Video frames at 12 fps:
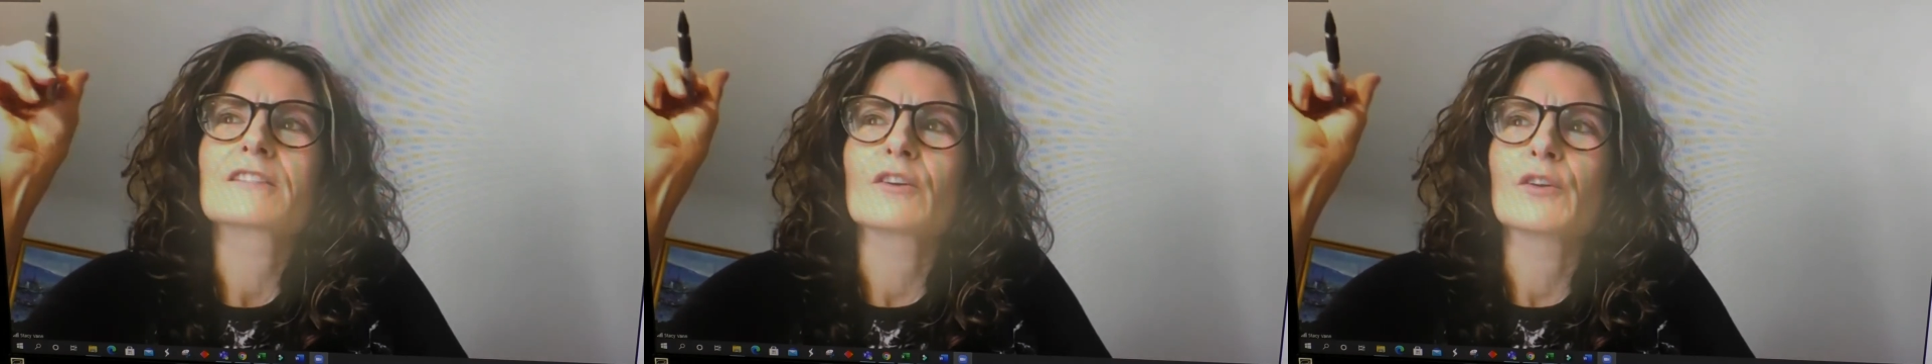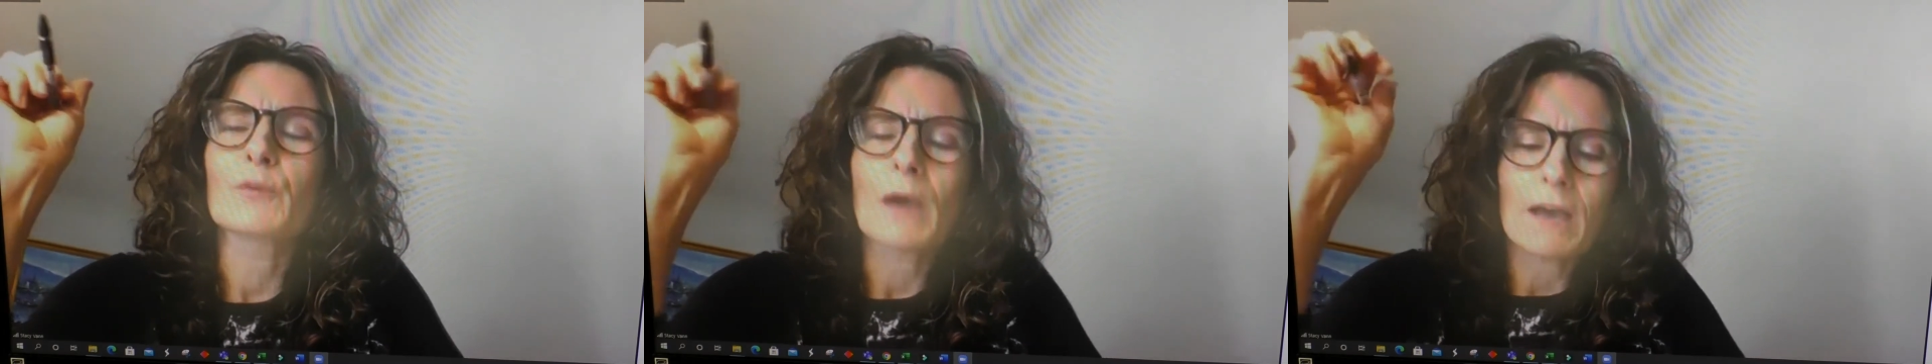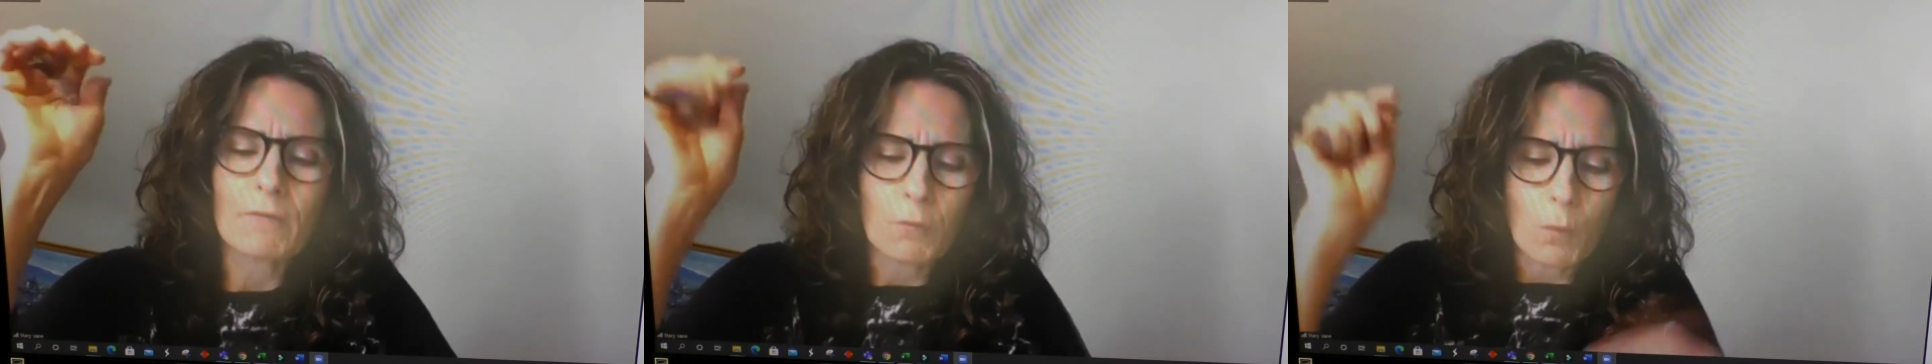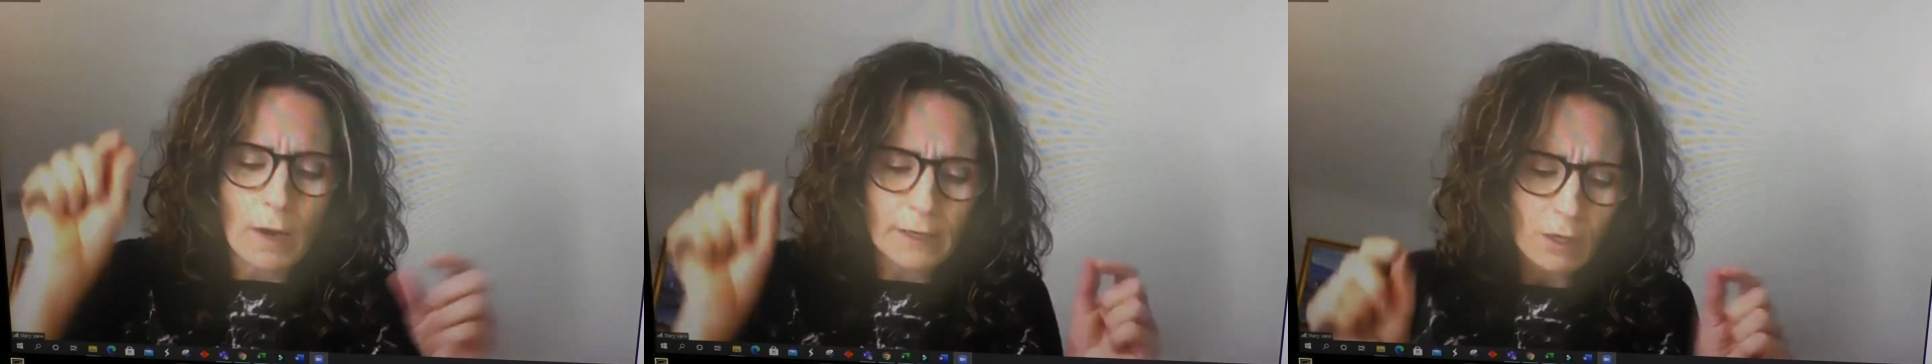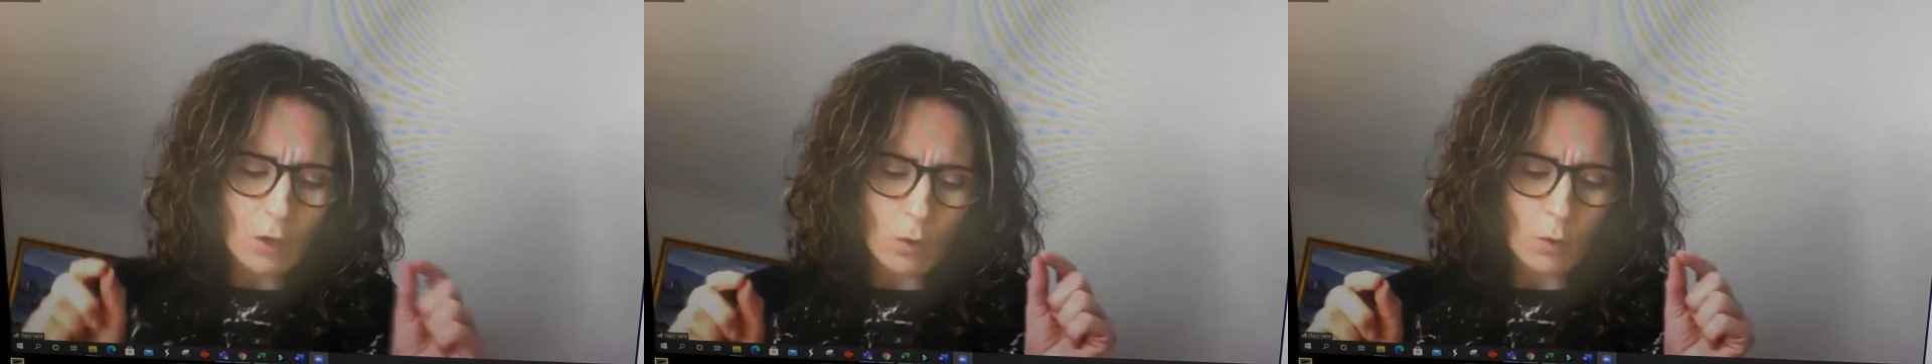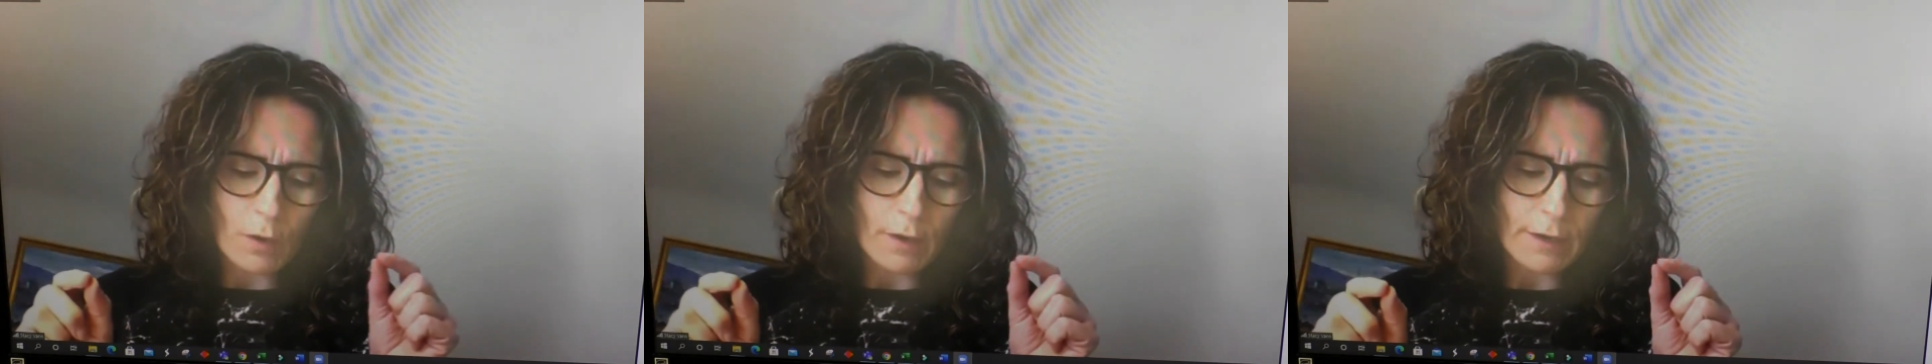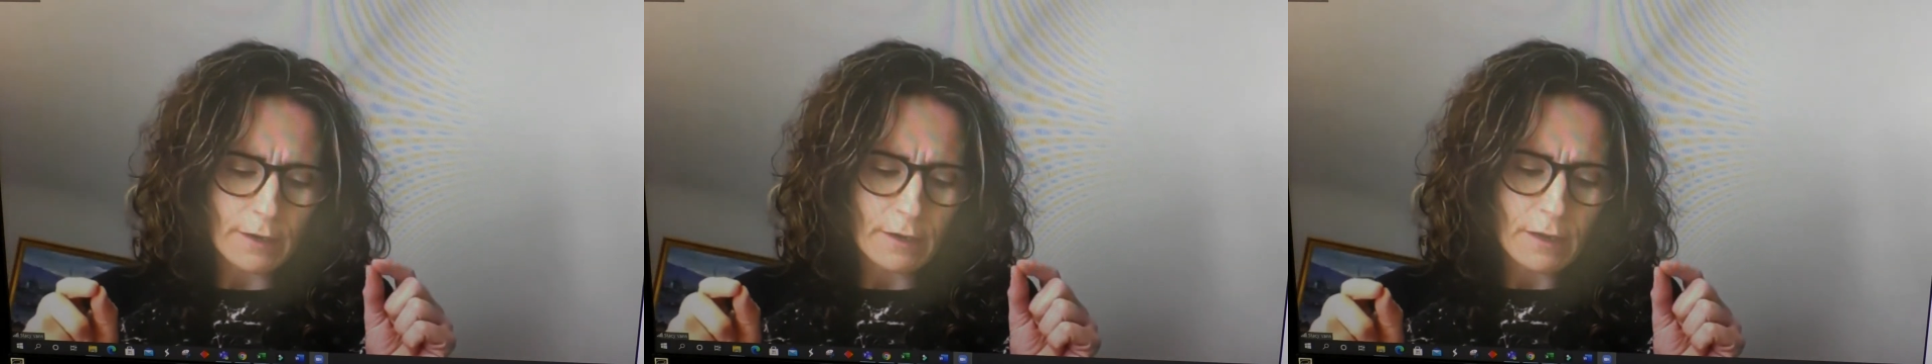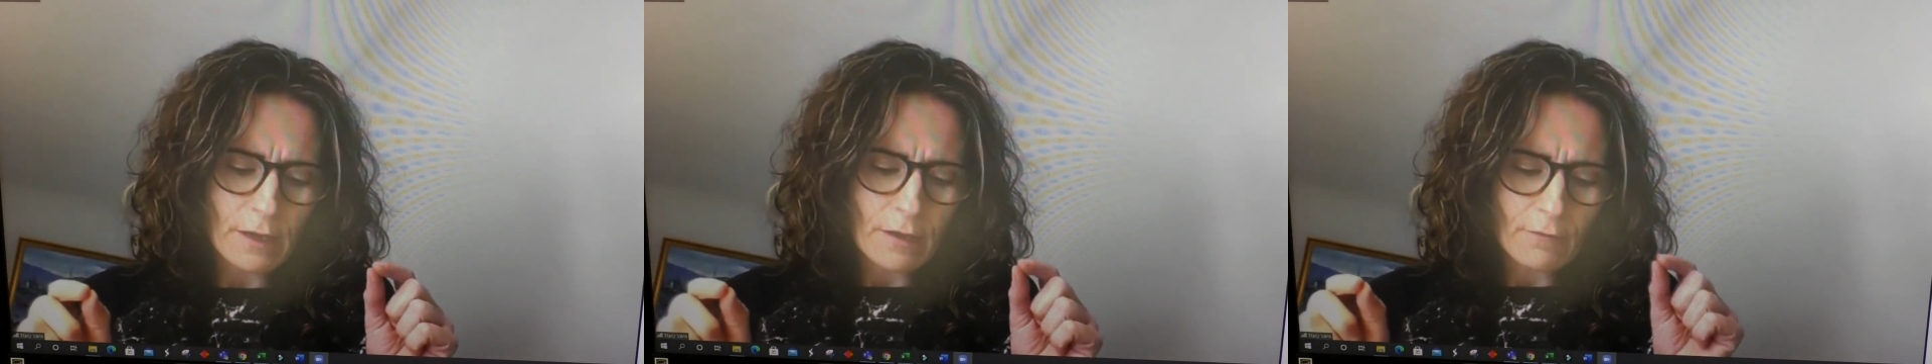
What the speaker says: So you have one cord